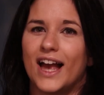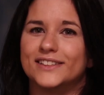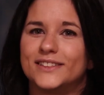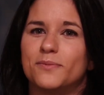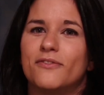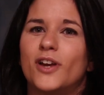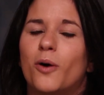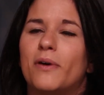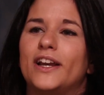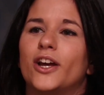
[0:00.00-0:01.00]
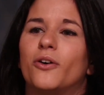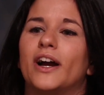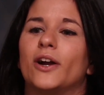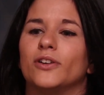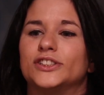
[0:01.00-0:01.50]
As some of y'all might know,
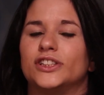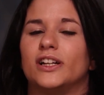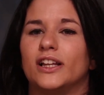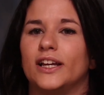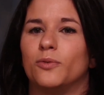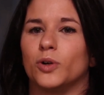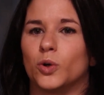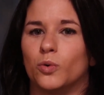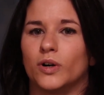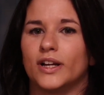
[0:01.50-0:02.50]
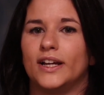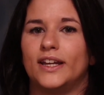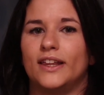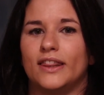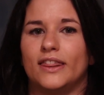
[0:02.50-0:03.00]
I originally
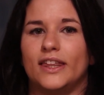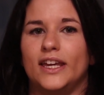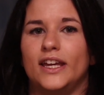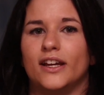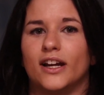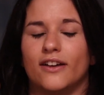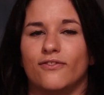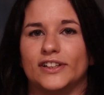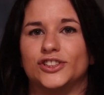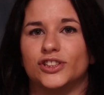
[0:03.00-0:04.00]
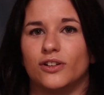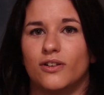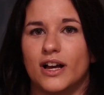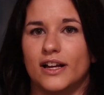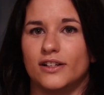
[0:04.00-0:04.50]
recorded the
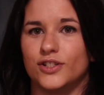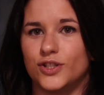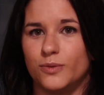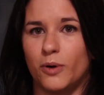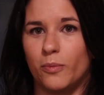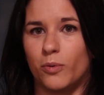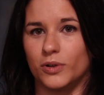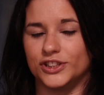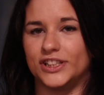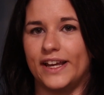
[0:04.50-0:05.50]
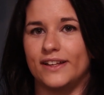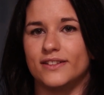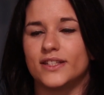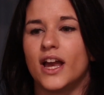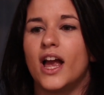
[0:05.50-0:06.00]
conventional and sumo
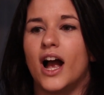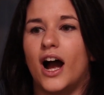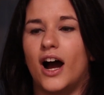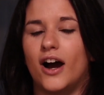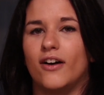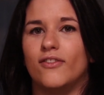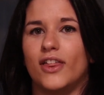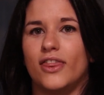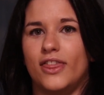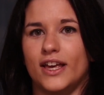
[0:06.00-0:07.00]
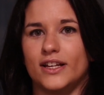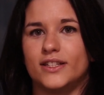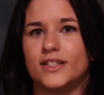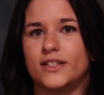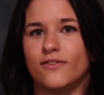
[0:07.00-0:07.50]
portions of
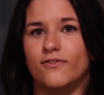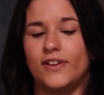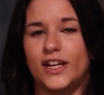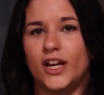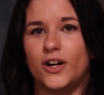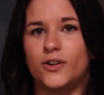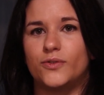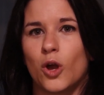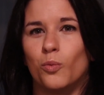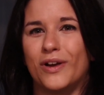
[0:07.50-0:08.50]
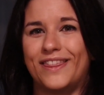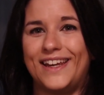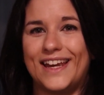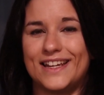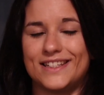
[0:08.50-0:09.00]
this video with
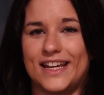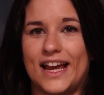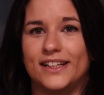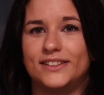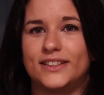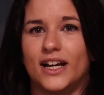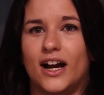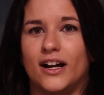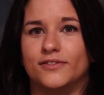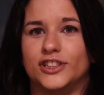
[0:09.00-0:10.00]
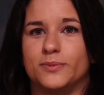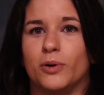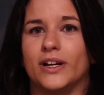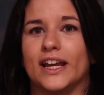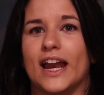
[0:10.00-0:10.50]
the intent of just
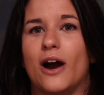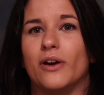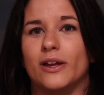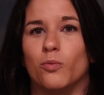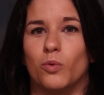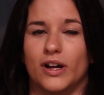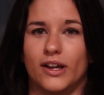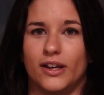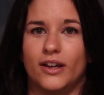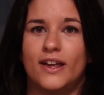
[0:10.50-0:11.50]
putting it out in one